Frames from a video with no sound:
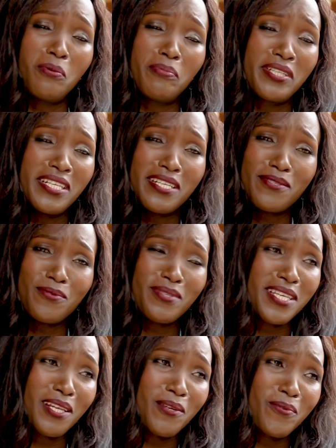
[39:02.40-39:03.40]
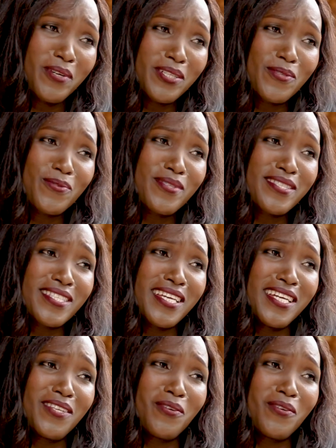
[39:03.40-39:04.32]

Nobody has to tell you what to say.